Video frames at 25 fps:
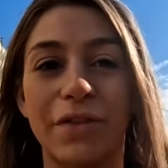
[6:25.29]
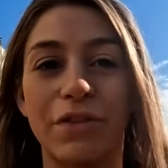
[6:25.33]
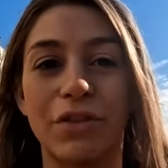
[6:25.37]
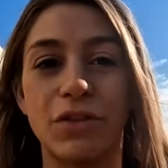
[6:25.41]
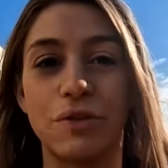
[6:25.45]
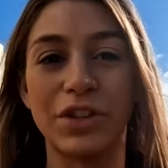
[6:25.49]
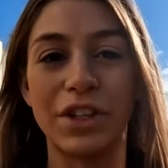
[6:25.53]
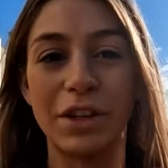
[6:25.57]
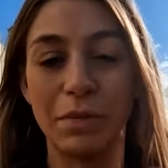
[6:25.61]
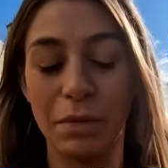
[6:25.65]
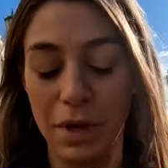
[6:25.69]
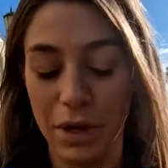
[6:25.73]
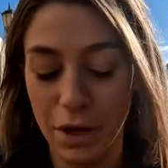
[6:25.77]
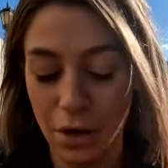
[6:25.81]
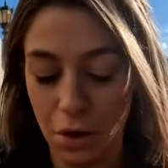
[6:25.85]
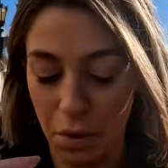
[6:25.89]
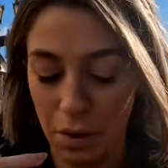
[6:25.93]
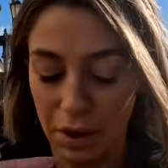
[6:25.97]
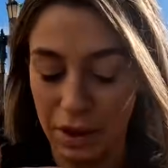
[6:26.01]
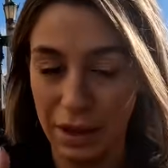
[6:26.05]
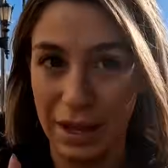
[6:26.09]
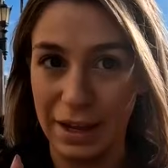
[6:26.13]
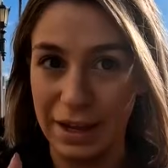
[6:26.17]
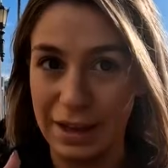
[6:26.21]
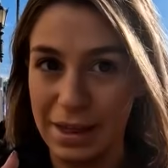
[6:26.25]
If you see me
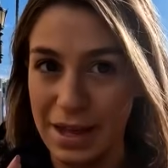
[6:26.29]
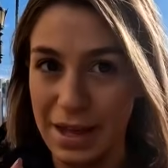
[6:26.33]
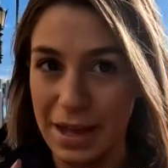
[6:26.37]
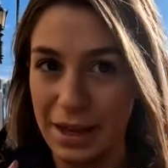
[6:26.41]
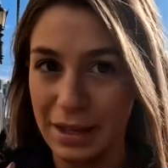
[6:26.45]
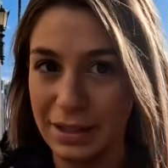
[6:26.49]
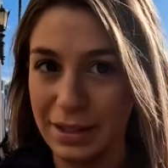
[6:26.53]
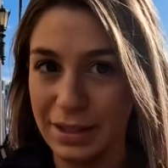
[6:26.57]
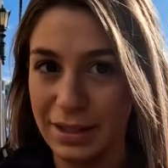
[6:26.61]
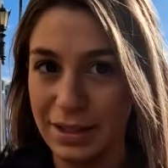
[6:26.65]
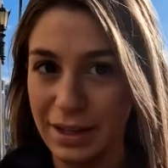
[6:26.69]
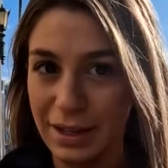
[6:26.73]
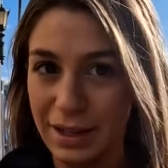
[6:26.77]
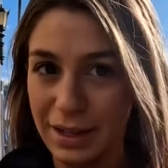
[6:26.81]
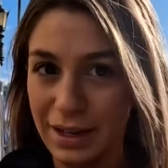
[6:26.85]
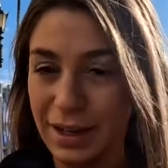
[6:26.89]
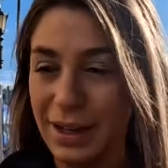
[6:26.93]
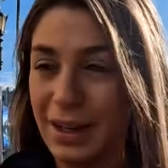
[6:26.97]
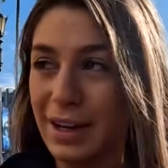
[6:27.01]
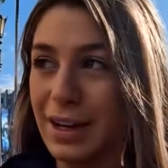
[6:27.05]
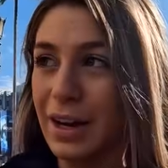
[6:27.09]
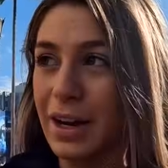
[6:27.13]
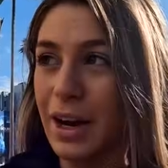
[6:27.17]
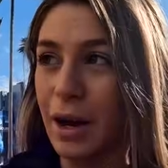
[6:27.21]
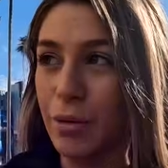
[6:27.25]
going like this,
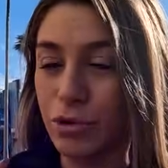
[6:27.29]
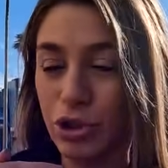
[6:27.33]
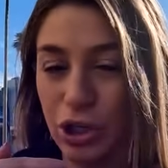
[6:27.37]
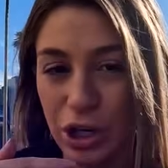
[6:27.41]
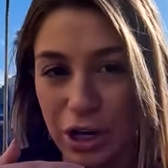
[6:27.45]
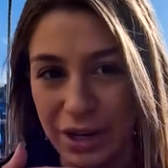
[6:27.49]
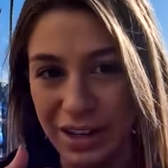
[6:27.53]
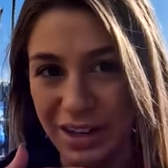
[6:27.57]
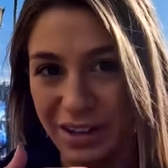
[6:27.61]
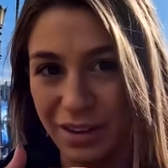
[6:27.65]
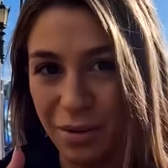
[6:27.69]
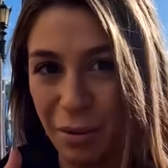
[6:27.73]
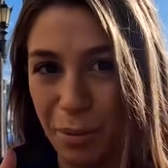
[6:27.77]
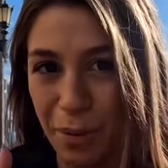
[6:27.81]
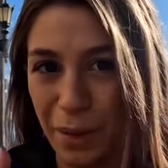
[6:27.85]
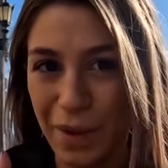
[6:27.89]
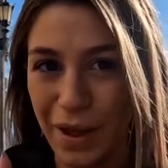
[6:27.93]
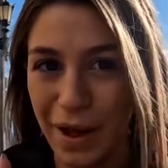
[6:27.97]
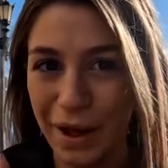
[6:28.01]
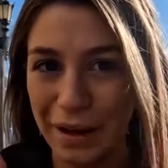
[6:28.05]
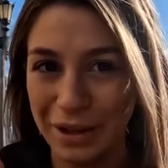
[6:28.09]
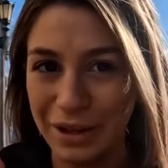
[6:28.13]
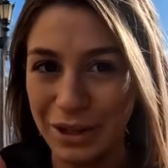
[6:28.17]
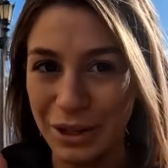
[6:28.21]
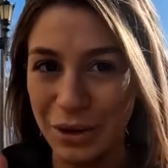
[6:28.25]
I'm trying to
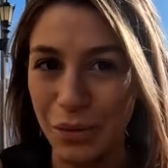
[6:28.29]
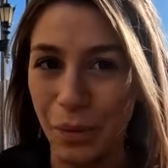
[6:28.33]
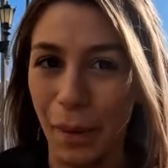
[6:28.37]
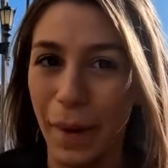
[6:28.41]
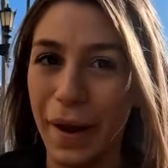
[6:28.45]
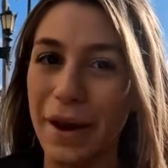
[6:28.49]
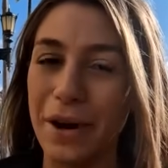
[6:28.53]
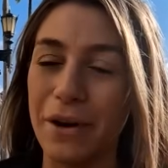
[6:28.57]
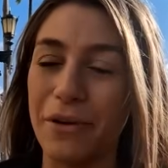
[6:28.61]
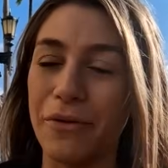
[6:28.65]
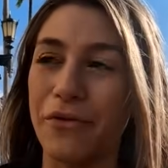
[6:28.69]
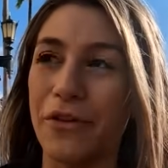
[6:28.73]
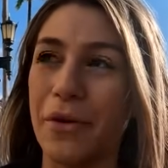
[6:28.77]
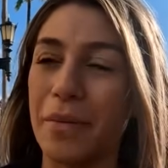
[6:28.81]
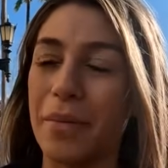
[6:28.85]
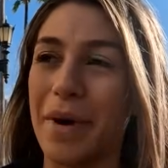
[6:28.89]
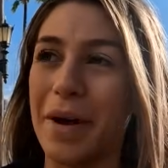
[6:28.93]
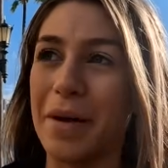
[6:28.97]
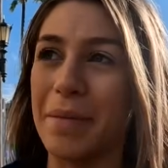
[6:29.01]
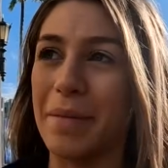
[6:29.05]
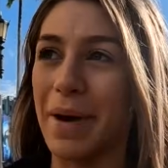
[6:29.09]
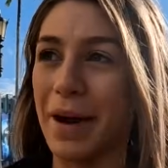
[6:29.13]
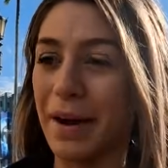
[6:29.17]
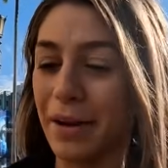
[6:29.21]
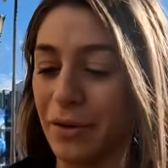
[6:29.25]
block the wind from
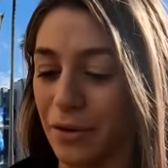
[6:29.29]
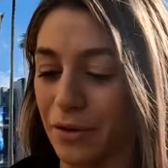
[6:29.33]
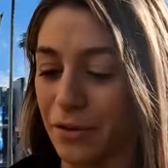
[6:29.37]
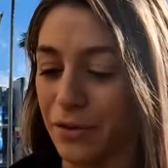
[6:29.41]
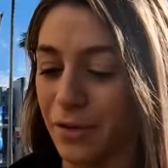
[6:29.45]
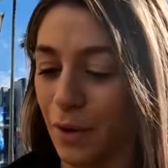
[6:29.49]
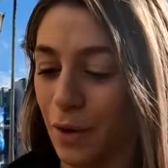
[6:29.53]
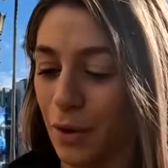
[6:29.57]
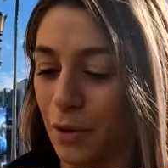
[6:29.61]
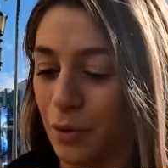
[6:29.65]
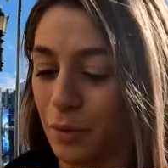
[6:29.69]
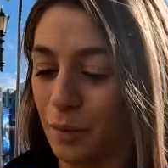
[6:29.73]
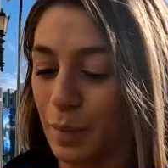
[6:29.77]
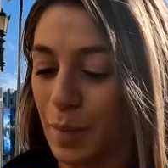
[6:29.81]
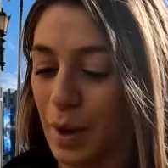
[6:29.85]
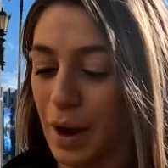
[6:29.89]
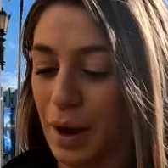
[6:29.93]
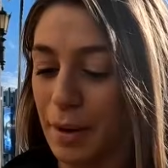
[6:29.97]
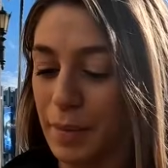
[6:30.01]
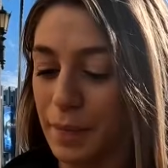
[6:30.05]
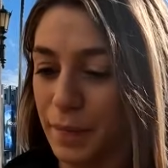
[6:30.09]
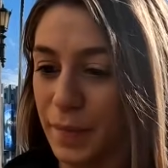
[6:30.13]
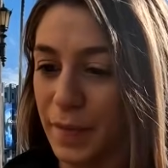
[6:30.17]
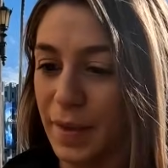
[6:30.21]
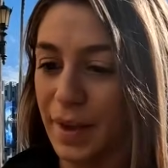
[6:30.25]
my microphone.
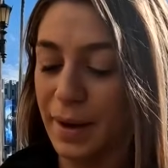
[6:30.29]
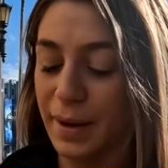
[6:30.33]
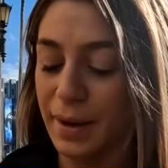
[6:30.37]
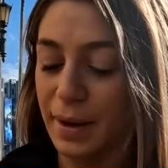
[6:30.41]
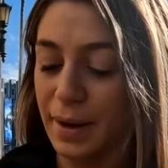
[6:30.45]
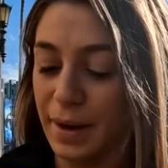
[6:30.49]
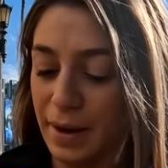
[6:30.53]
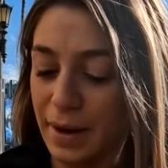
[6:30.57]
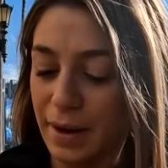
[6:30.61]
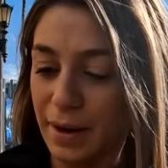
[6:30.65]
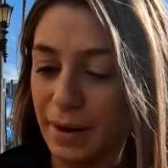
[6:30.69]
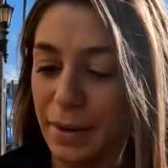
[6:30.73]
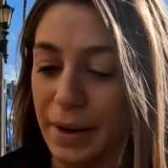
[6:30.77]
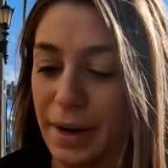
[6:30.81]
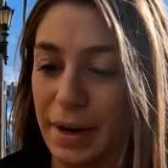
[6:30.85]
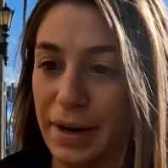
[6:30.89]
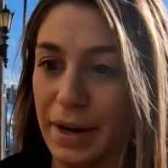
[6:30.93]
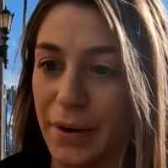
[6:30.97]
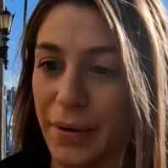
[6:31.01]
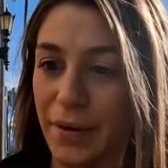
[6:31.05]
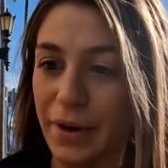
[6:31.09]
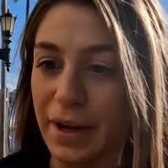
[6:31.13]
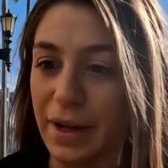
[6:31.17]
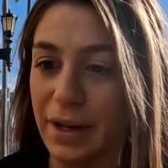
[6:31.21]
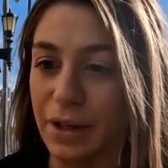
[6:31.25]
But all right,
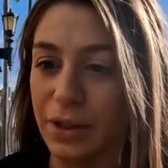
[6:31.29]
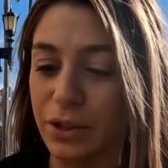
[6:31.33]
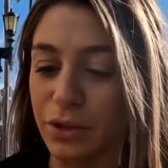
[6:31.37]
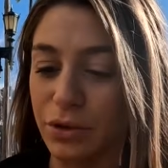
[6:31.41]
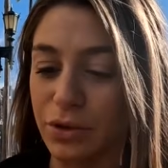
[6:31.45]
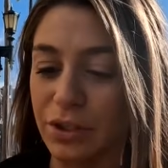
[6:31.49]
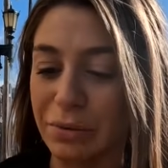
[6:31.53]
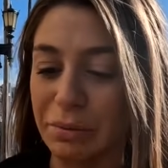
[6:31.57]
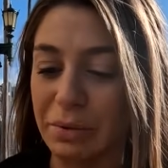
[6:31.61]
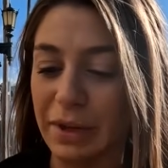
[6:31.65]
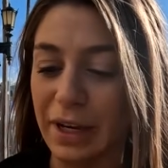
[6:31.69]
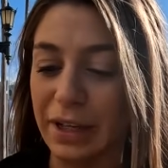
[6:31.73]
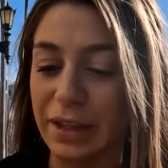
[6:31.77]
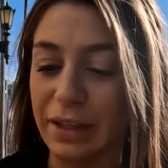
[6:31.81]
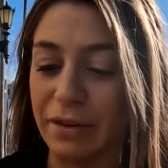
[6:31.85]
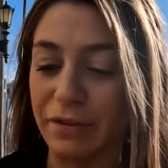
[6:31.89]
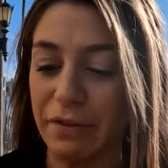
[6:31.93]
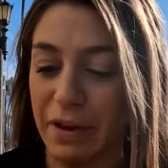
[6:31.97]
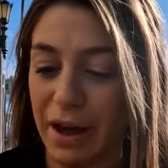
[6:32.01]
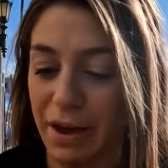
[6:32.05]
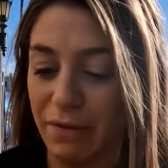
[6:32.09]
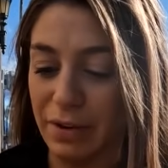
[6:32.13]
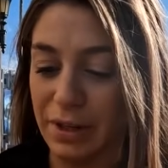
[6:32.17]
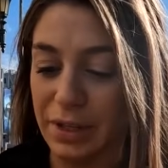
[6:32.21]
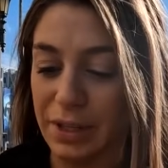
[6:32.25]
now I got to do something to get the
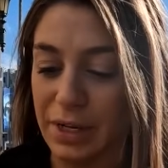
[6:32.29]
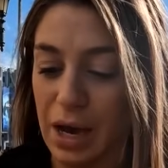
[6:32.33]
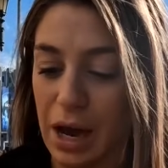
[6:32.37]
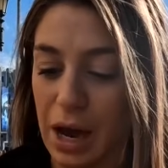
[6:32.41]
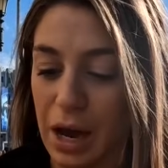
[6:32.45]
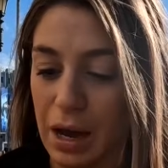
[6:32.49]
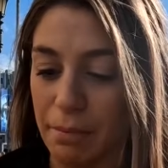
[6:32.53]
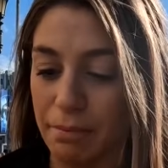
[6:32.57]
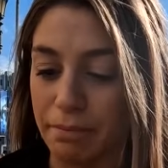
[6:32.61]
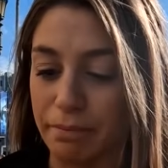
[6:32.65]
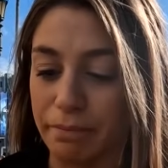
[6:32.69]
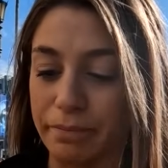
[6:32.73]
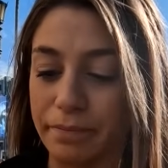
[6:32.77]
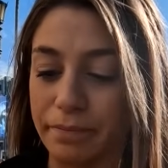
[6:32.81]
5 and dime.